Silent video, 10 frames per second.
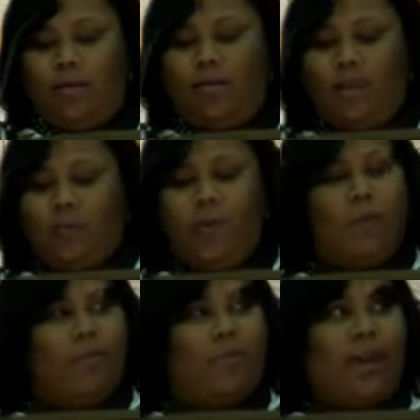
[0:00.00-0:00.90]
These
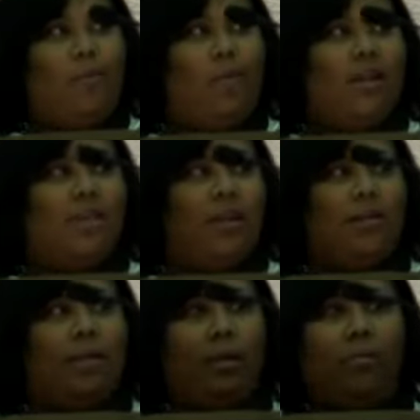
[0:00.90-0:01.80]
people that I'm
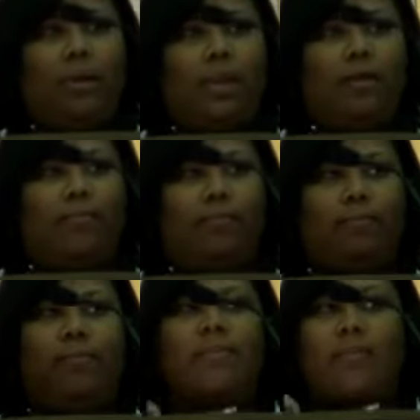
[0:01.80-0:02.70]
watching getting beat,
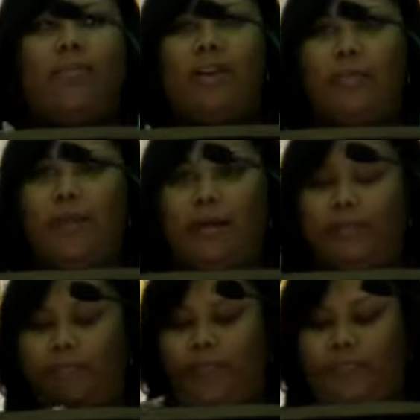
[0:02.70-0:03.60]
they're
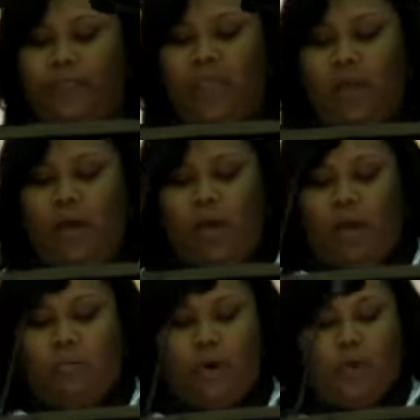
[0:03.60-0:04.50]
me.
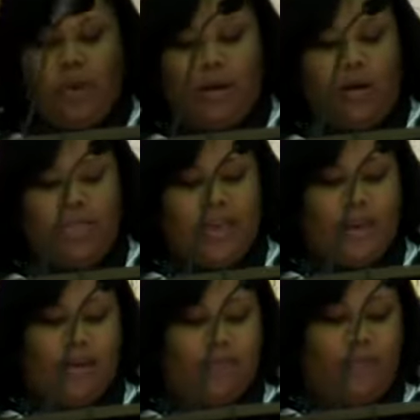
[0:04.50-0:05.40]
But we know
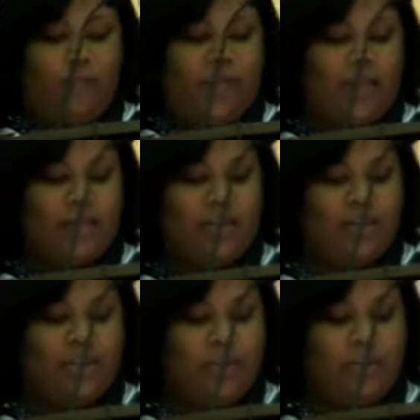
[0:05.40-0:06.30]
that from
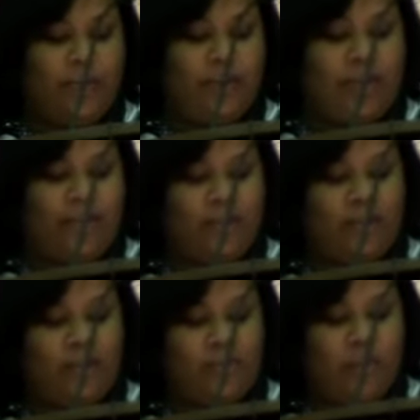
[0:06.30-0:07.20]
Exodus
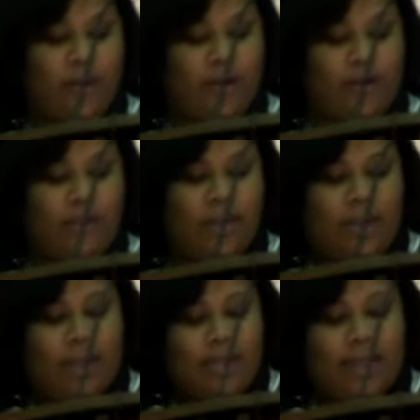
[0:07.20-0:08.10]
2:11 and 12,
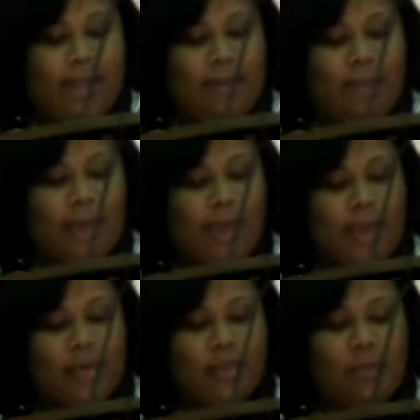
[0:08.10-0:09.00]
time
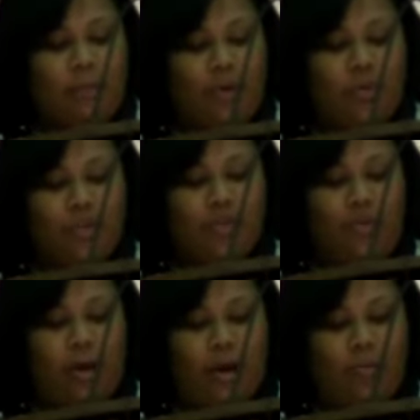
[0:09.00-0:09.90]
passed and Moses
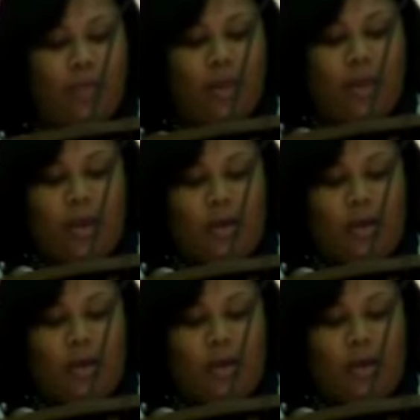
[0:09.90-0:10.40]
grew up.